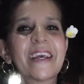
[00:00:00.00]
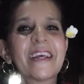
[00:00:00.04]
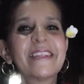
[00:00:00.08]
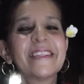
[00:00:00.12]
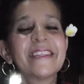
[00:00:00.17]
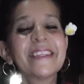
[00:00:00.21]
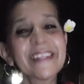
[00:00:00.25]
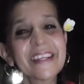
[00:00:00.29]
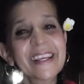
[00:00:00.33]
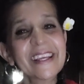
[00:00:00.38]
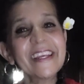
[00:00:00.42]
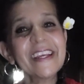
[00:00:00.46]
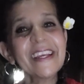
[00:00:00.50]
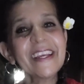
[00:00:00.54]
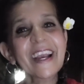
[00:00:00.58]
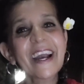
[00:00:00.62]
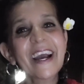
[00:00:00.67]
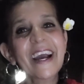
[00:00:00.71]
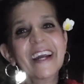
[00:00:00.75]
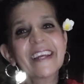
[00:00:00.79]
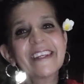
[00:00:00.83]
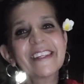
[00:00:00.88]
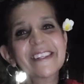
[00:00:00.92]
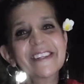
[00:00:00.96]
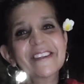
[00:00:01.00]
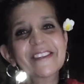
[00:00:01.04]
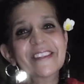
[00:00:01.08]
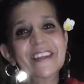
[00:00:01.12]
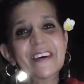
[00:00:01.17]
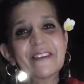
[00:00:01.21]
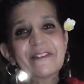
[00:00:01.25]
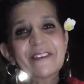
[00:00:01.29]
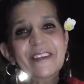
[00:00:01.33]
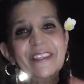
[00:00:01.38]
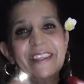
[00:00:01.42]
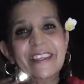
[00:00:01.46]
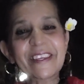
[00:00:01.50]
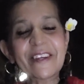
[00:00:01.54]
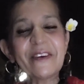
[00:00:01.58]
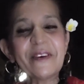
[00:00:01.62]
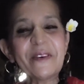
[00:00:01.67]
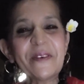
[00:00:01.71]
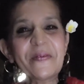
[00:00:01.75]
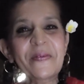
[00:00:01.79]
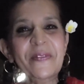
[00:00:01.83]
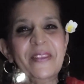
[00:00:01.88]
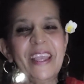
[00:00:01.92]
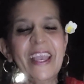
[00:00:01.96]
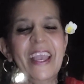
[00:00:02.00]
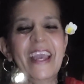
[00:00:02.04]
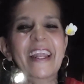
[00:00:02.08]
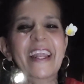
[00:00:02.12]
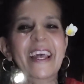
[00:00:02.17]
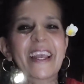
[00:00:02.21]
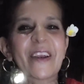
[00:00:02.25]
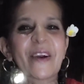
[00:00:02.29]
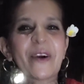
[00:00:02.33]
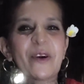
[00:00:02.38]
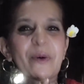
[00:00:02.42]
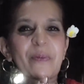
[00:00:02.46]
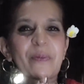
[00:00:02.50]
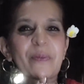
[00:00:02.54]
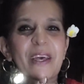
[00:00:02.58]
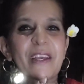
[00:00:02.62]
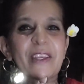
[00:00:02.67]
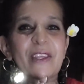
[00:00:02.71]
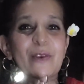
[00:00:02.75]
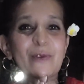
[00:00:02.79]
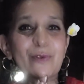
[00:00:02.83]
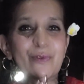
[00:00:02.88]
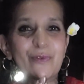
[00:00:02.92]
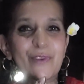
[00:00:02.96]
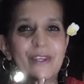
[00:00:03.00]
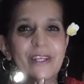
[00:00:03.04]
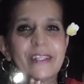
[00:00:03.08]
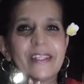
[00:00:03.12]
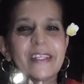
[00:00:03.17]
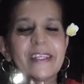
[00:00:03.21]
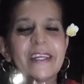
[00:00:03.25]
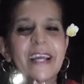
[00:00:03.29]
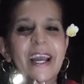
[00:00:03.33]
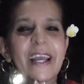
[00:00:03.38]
Today I share love with you, and I hope that you feel it.